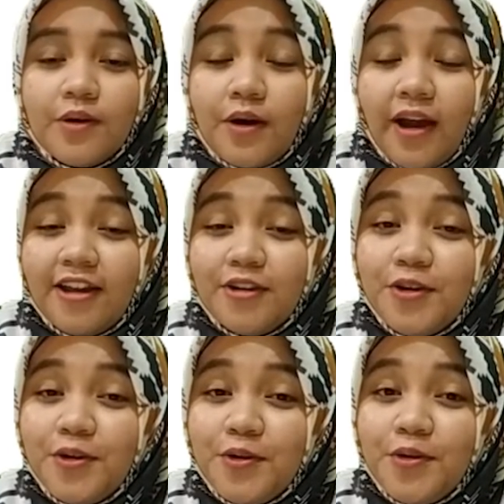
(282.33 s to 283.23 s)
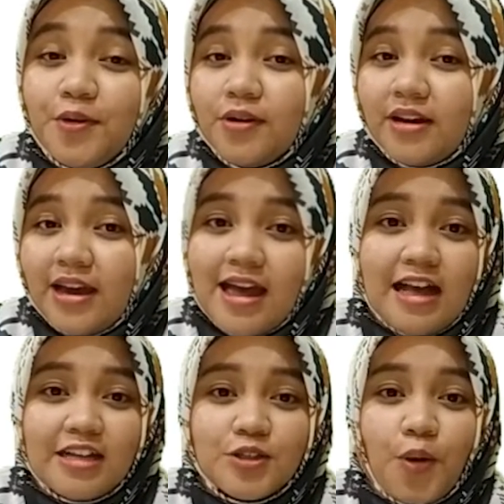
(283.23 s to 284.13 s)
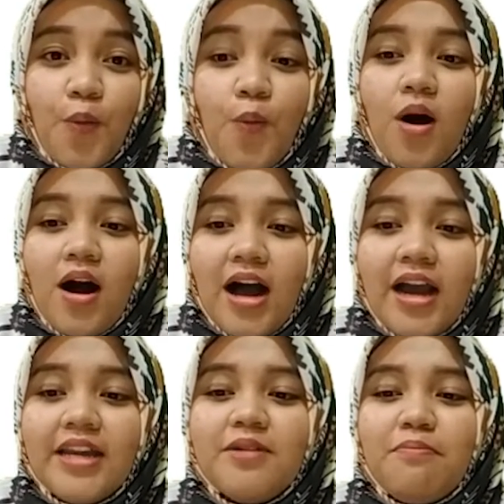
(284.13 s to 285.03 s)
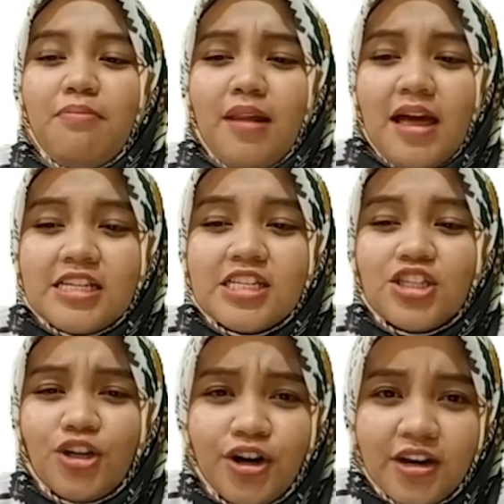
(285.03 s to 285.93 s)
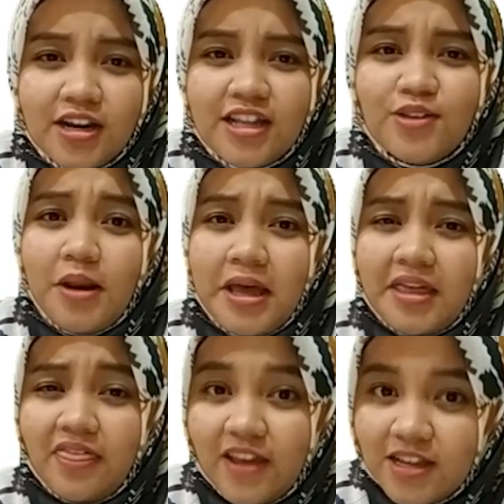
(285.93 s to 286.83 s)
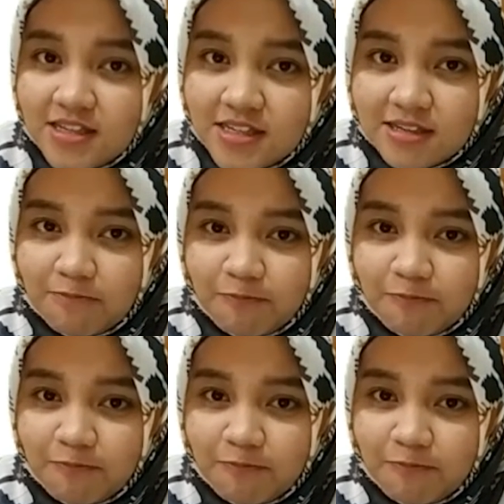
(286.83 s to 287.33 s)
Can you guess why the plants turn into like this?